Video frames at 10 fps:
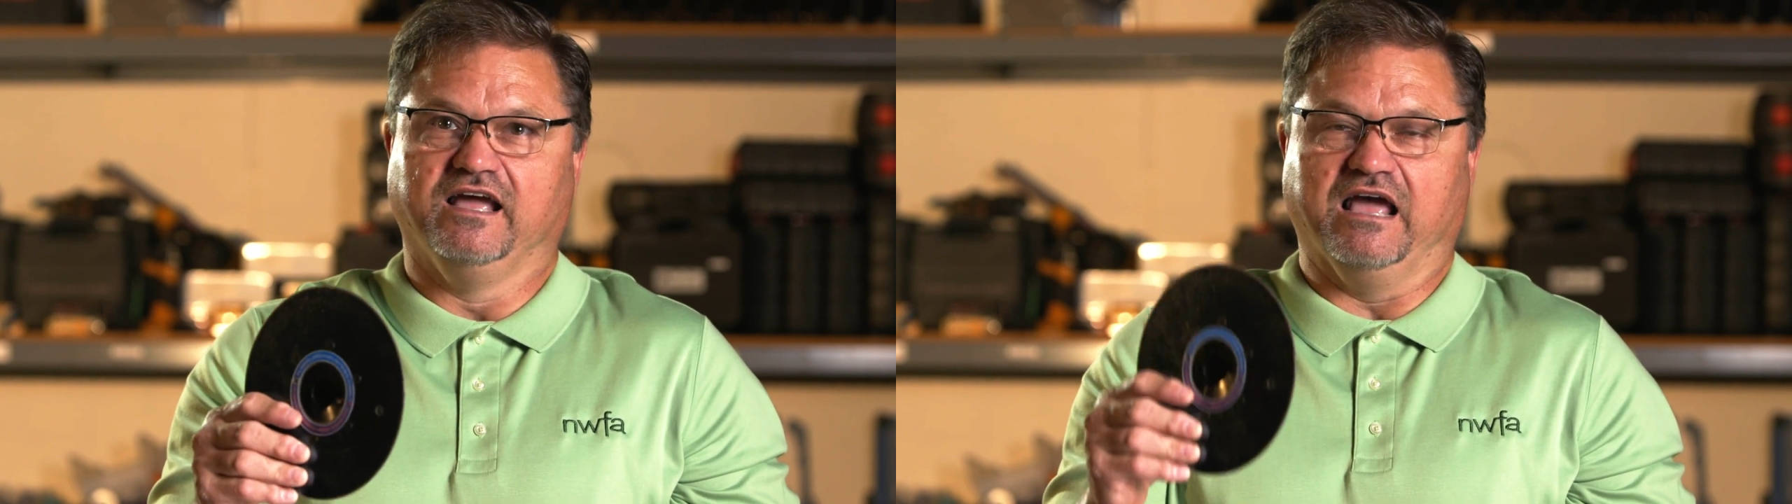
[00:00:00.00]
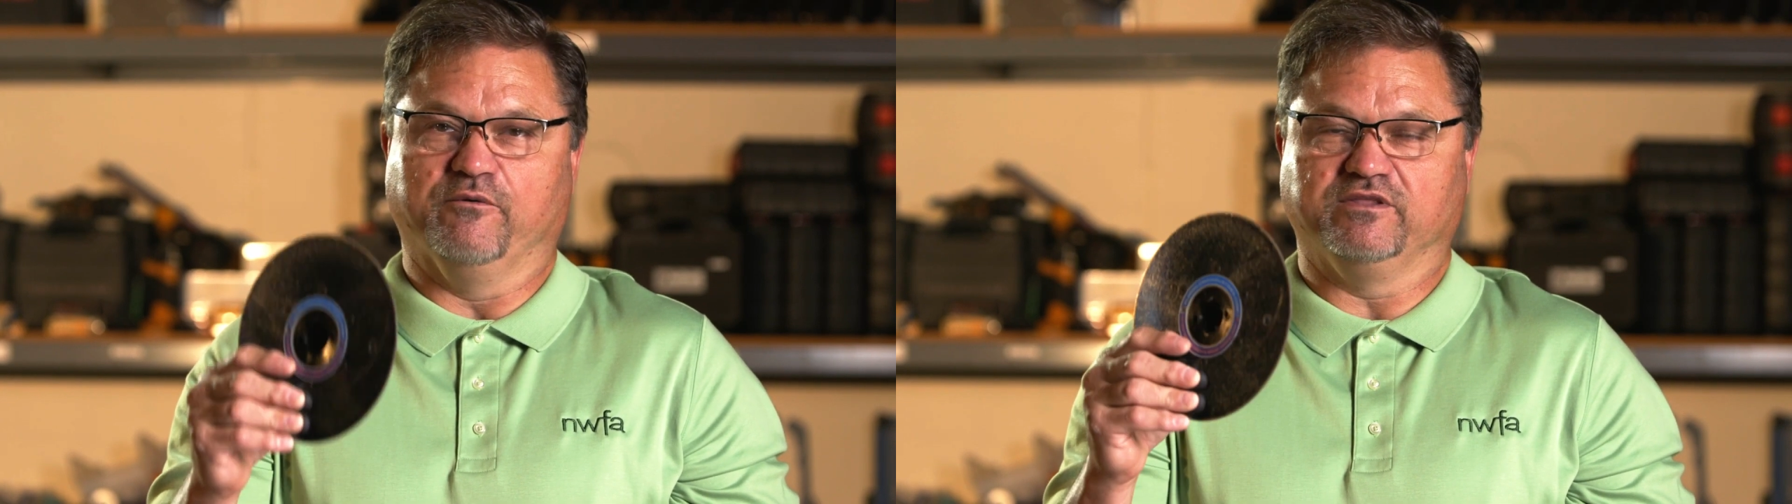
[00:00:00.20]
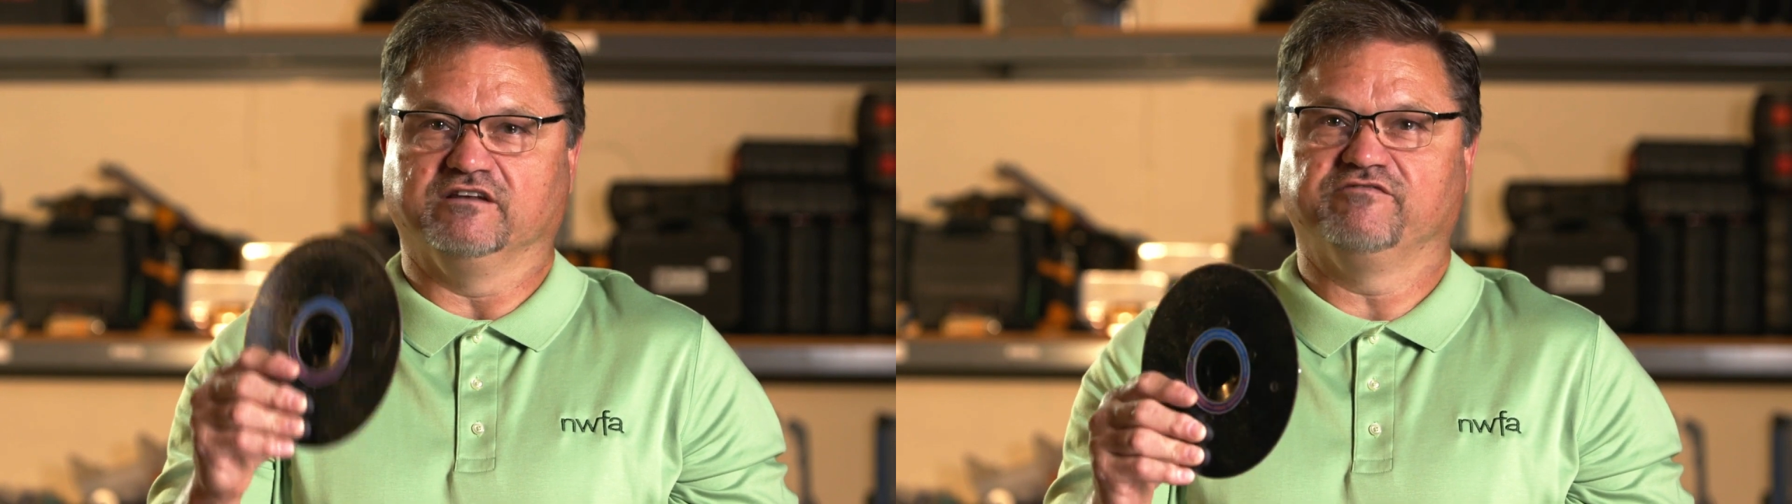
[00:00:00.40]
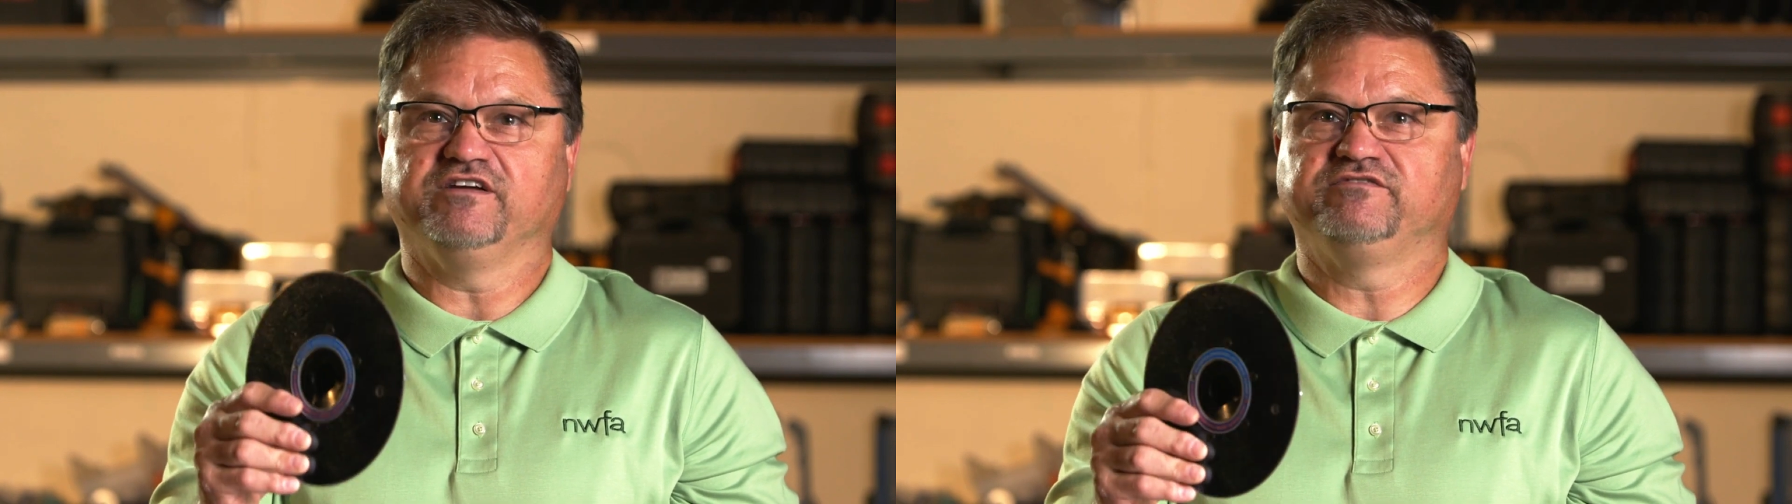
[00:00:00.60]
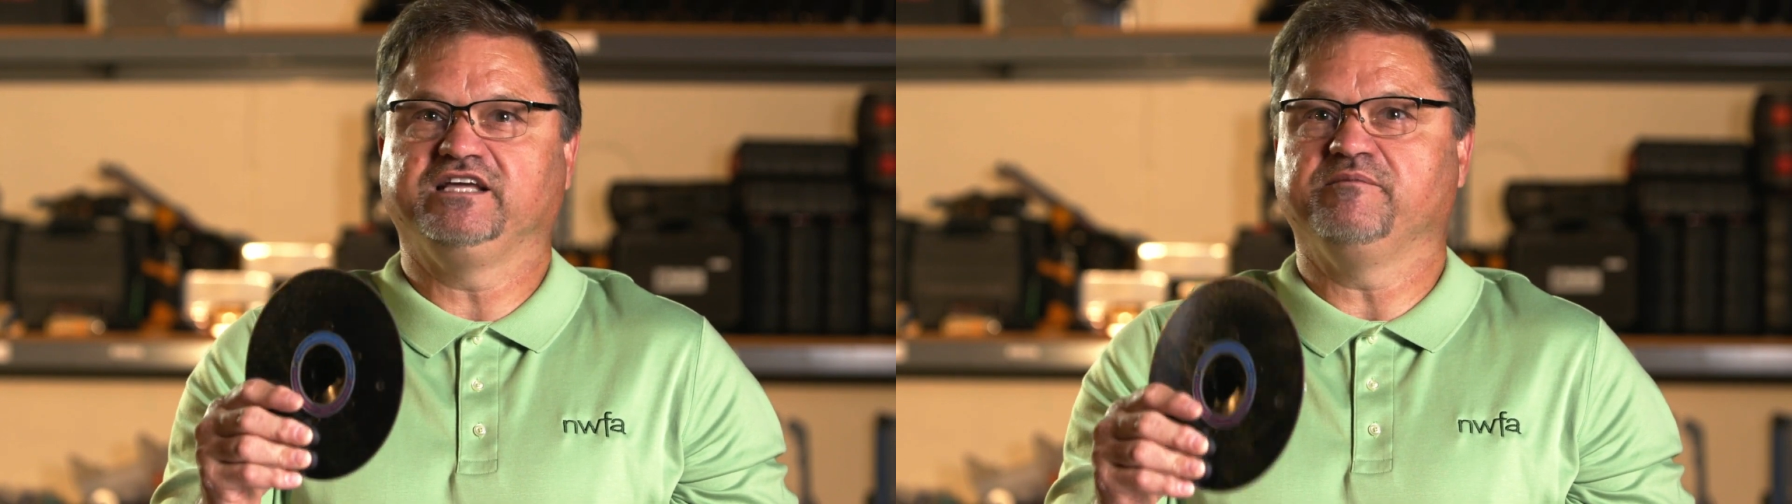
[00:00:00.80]
And within
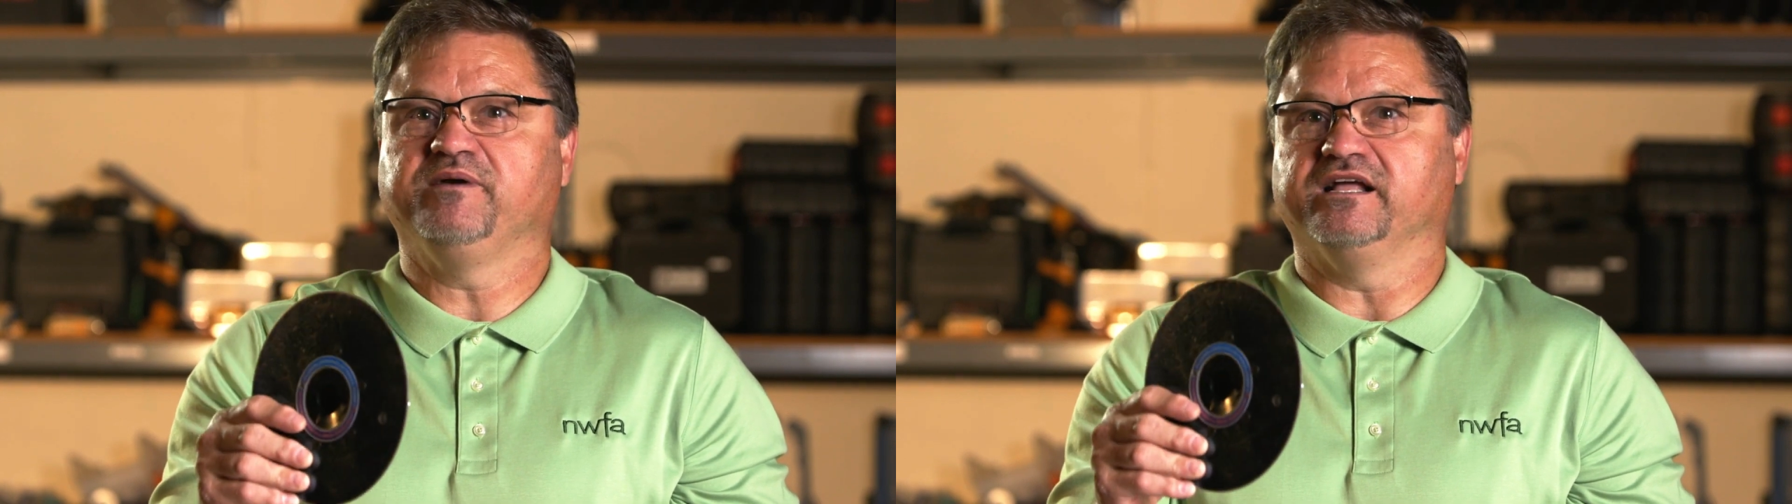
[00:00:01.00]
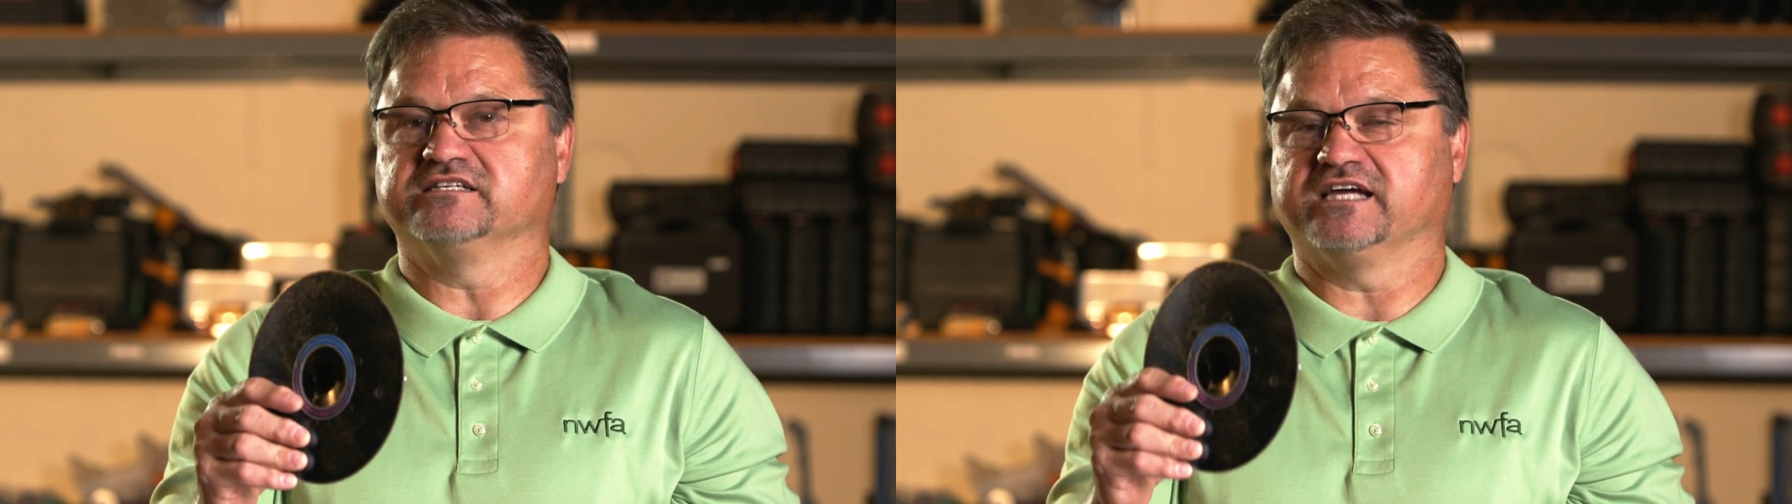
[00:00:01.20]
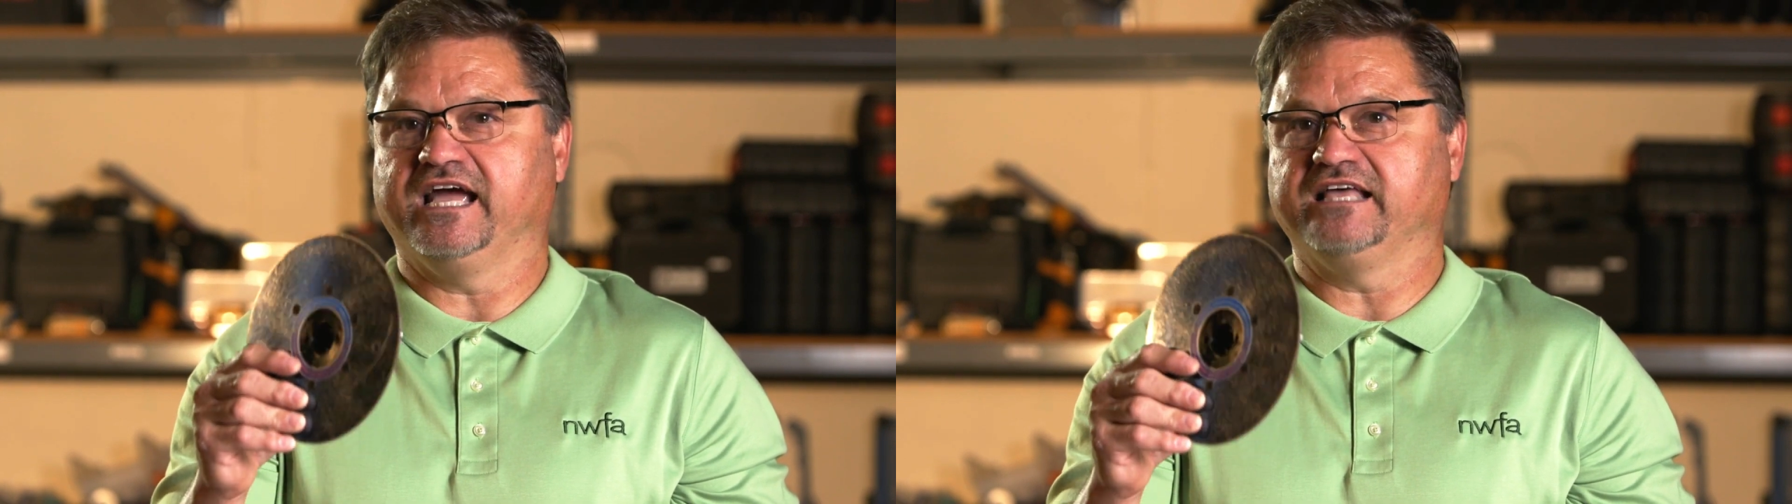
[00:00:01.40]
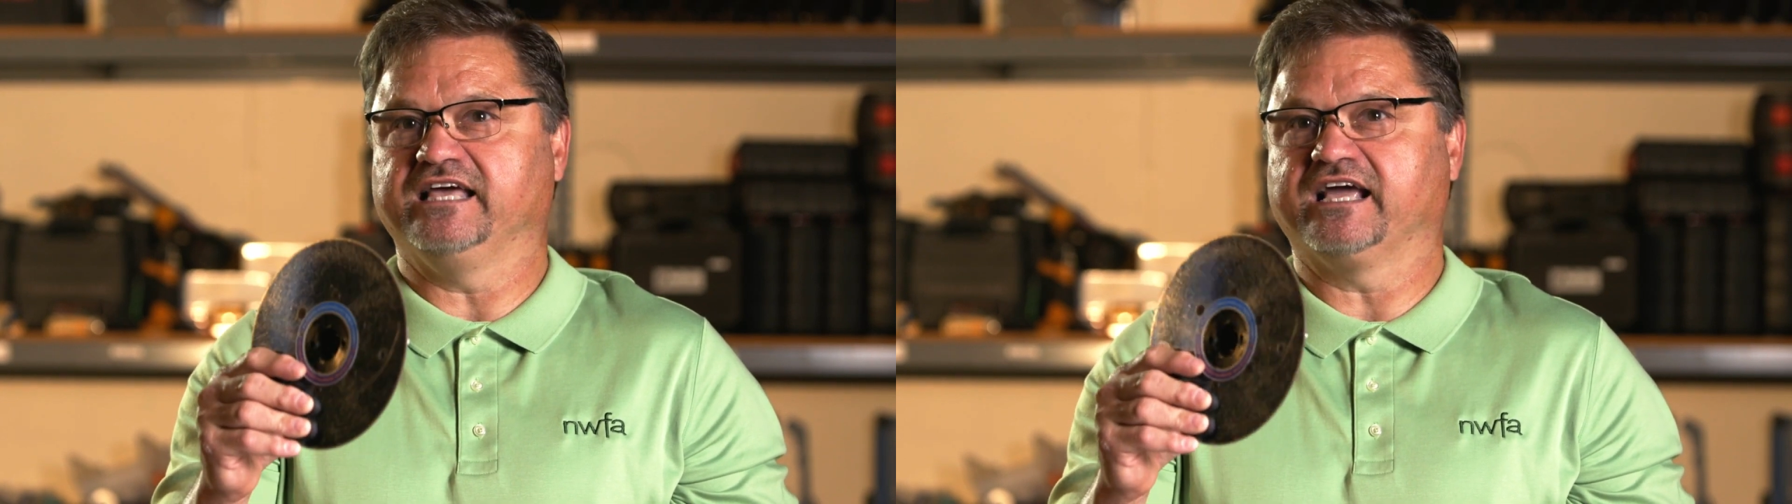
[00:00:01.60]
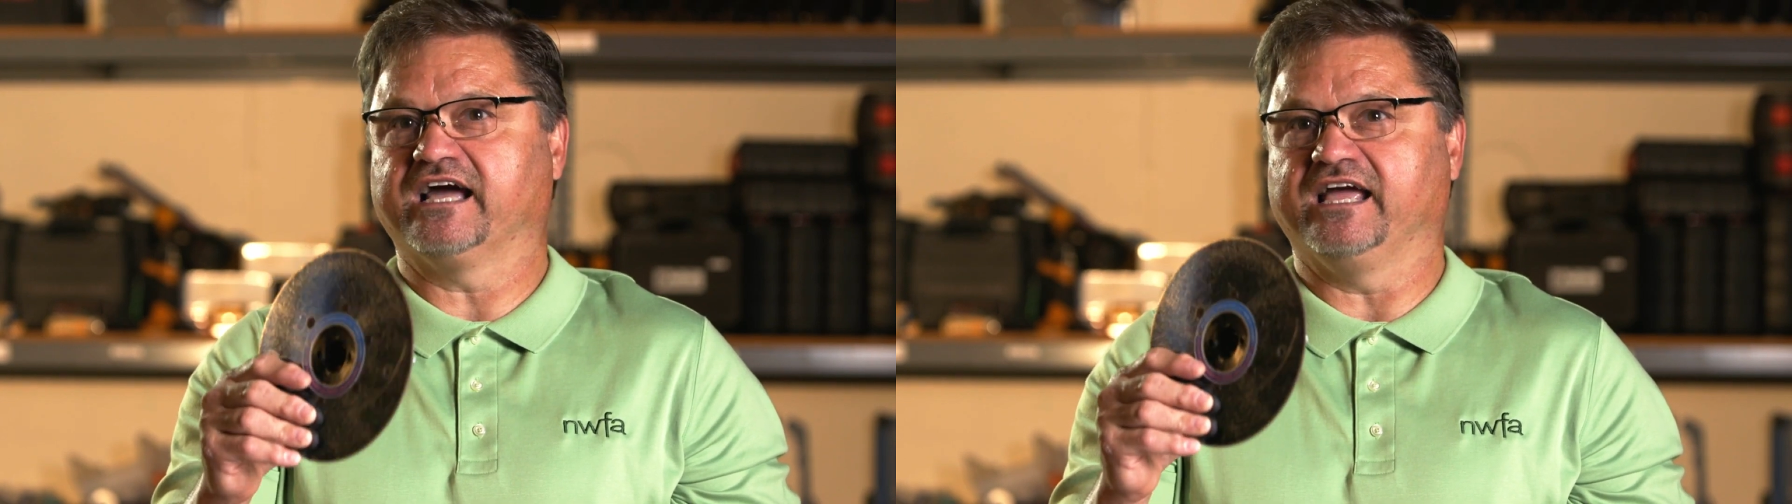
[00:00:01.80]
15 minutes, I had
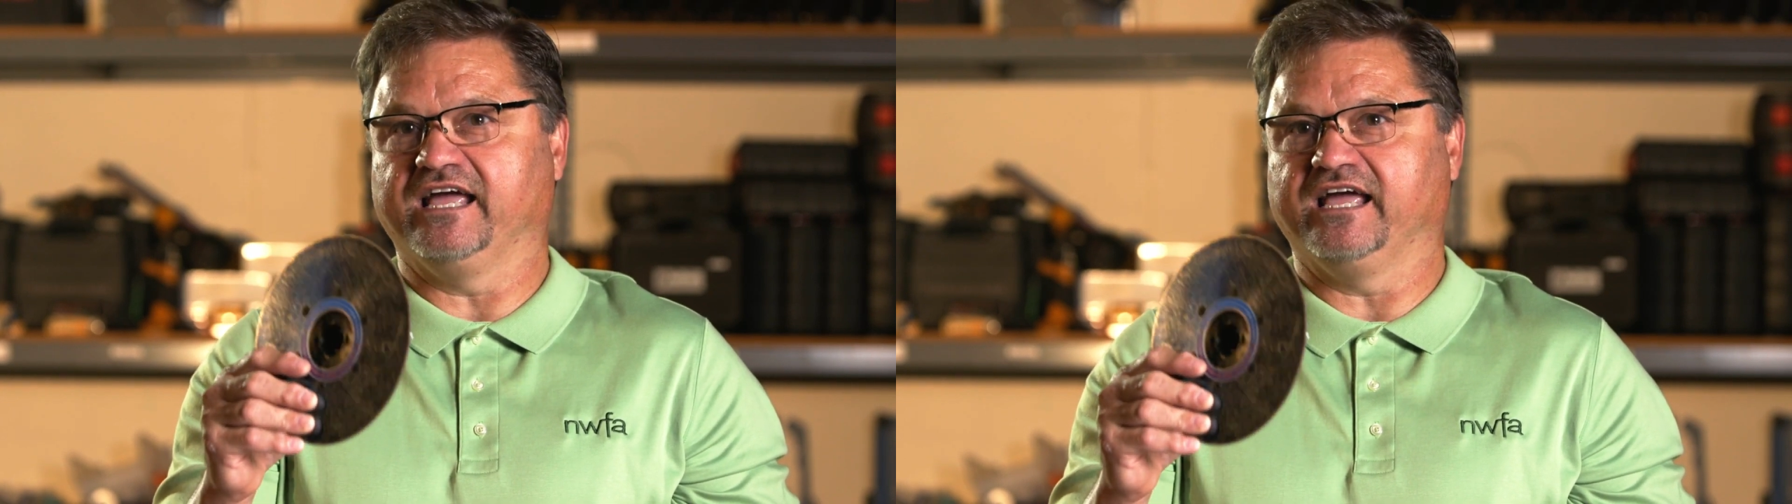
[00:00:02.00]
that guy